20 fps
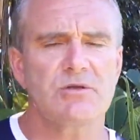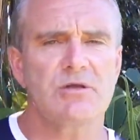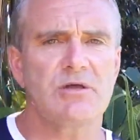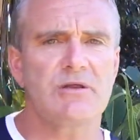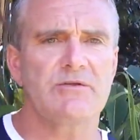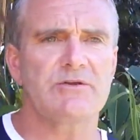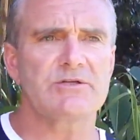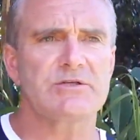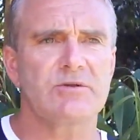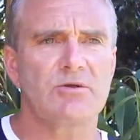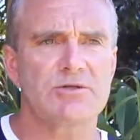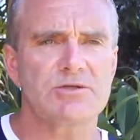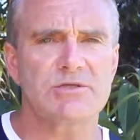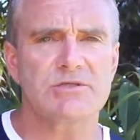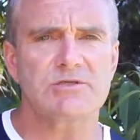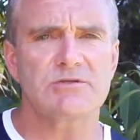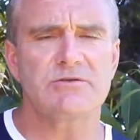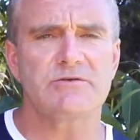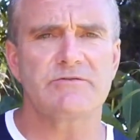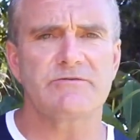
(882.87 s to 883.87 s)
There's
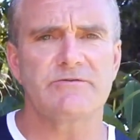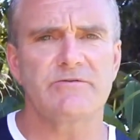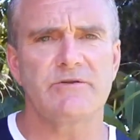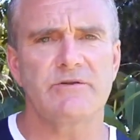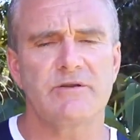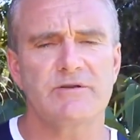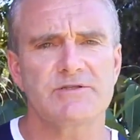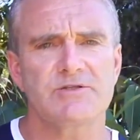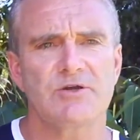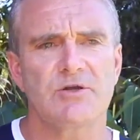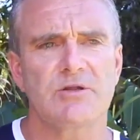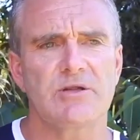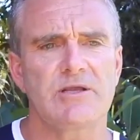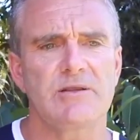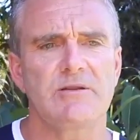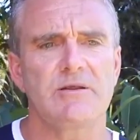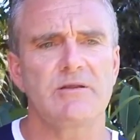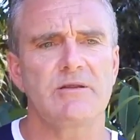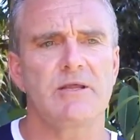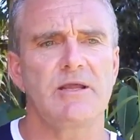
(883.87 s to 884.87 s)
lots of, certainly
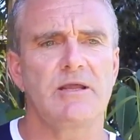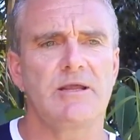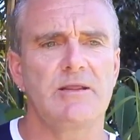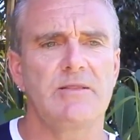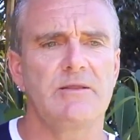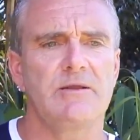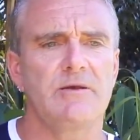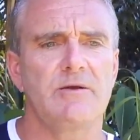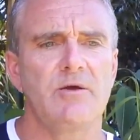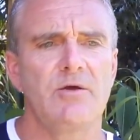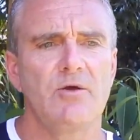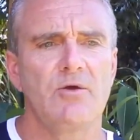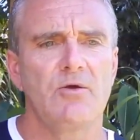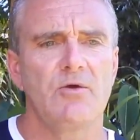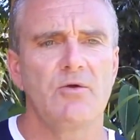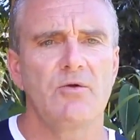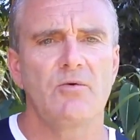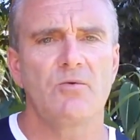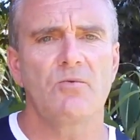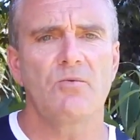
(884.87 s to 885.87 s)
in the
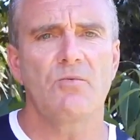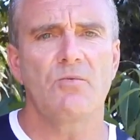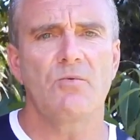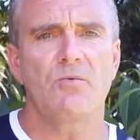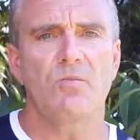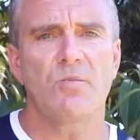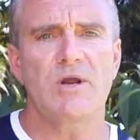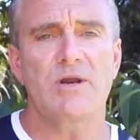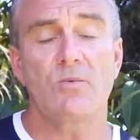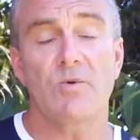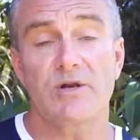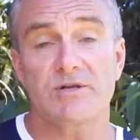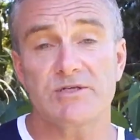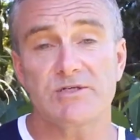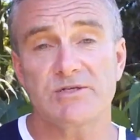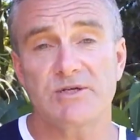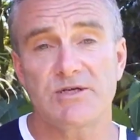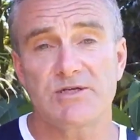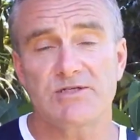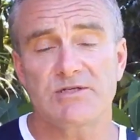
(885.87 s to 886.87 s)
wetter
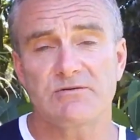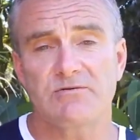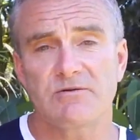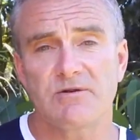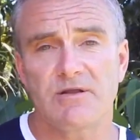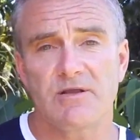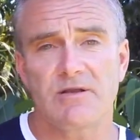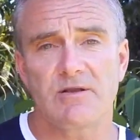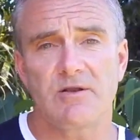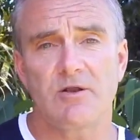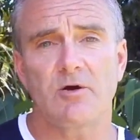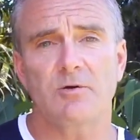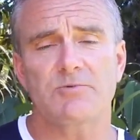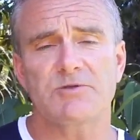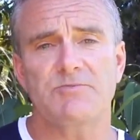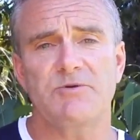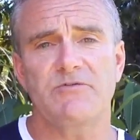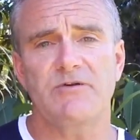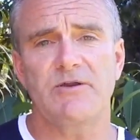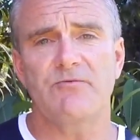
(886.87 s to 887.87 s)
season, it
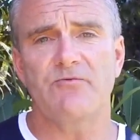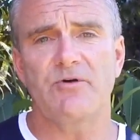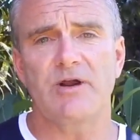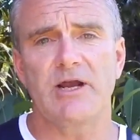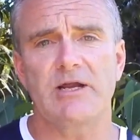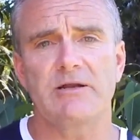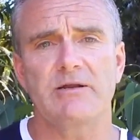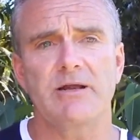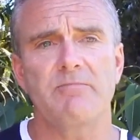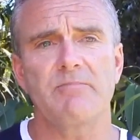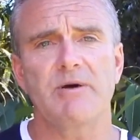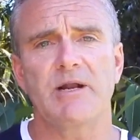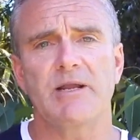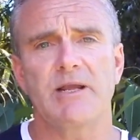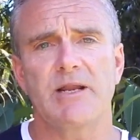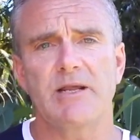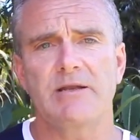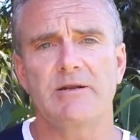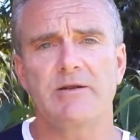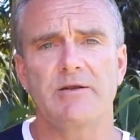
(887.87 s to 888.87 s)
helps prevent rain and mud
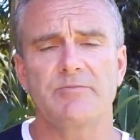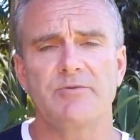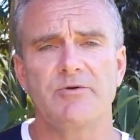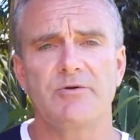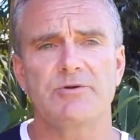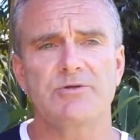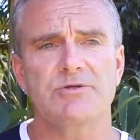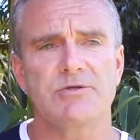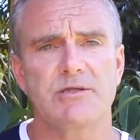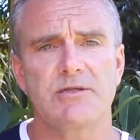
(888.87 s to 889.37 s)
getting into your boots.